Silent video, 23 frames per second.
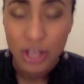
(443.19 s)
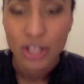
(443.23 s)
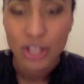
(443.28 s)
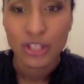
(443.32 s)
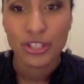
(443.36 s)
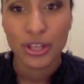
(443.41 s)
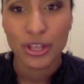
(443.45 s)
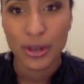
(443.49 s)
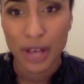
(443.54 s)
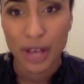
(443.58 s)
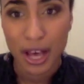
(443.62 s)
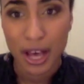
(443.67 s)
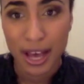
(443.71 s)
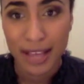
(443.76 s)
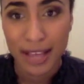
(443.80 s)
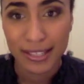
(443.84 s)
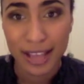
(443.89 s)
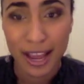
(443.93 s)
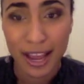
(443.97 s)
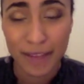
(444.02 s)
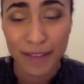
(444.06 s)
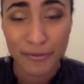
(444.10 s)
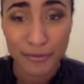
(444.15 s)
So
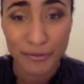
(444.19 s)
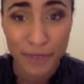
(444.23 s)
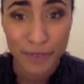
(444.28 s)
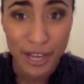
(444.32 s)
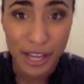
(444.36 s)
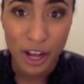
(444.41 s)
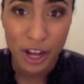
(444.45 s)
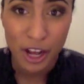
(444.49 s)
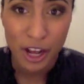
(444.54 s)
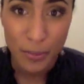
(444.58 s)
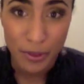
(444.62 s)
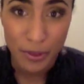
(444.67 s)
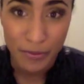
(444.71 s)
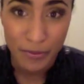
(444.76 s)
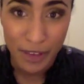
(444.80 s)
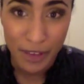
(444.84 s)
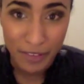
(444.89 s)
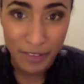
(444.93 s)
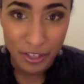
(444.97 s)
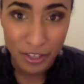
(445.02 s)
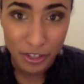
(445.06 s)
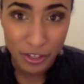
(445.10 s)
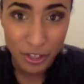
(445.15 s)
guys, I really hope you
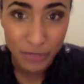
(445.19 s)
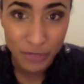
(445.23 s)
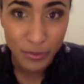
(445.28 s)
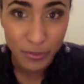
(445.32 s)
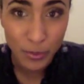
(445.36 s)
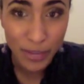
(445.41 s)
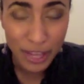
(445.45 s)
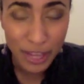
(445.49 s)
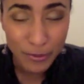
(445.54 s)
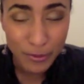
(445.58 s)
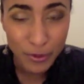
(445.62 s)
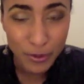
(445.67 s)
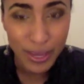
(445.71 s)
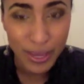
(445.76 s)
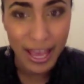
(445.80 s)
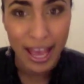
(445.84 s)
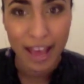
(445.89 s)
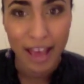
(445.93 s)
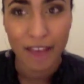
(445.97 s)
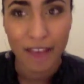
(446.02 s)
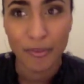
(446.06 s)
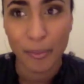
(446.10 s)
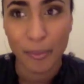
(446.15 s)
found this useful. If you
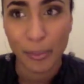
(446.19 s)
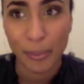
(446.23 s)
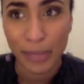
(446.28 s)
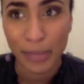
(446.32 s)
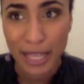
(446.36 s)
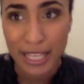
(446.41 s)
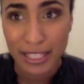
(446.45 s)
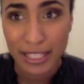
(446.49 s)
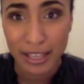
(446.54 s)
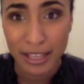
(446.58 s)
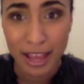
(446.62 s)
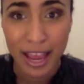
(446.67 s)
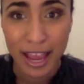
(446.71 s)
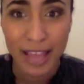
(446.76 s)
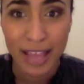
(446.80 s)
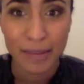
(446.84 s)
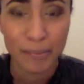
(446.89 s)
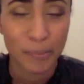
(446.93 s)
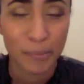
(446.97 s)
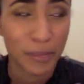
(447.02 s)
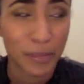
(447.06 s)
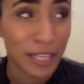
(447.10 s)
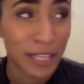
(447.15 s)
have, please like,
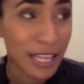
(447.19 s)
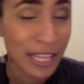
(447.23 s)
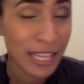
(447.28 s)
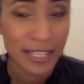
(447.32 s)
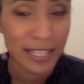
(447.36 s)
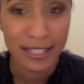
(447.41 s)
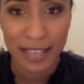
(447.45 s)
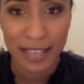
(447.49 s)
please